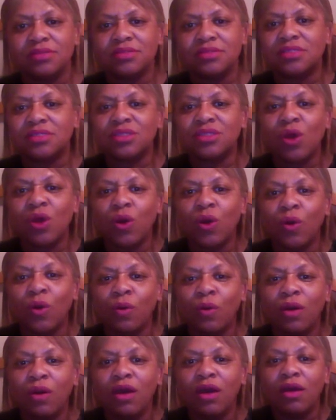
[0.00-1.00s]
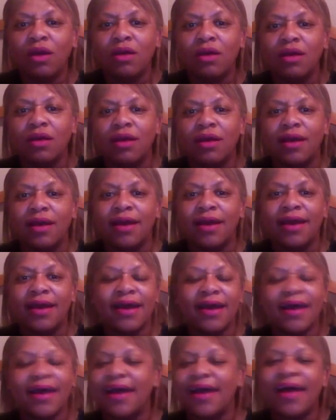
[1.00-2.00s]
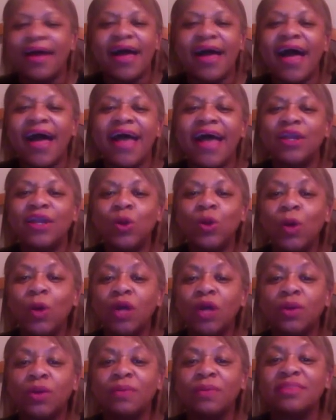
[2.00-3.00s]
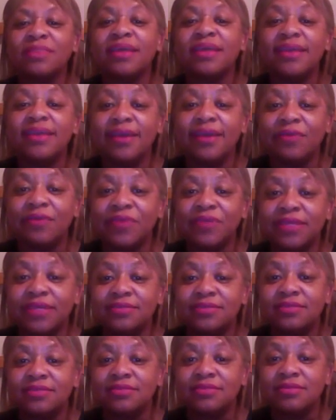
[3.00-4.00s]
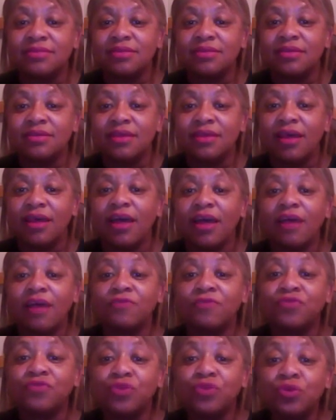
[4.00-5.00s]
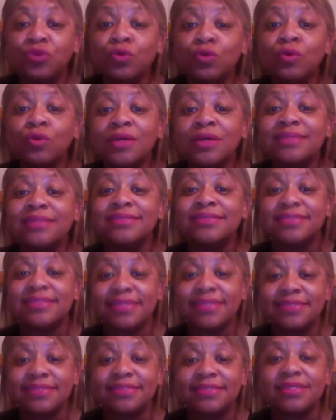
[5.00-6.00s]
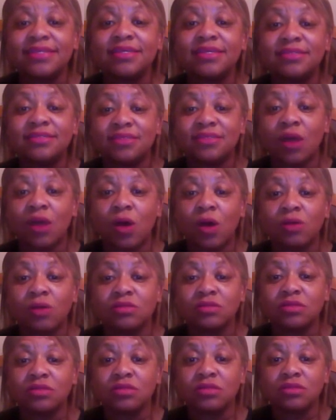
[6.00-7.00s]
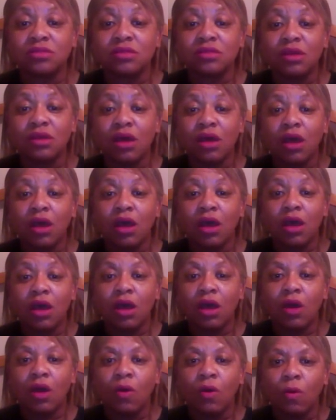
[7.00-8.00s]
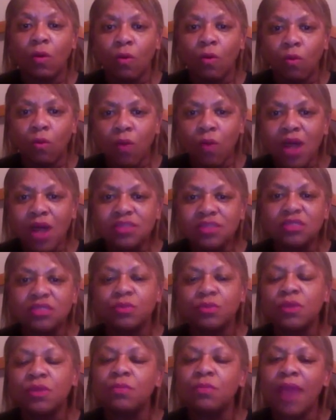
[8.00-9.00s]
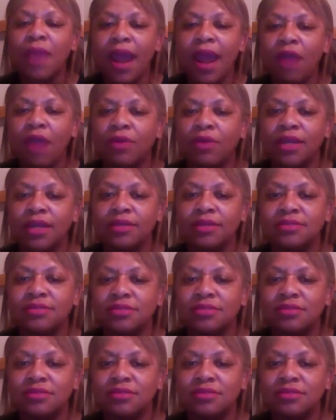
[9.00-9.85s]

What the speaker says: So, I don't agree with any of it. If two consenting adults want to be married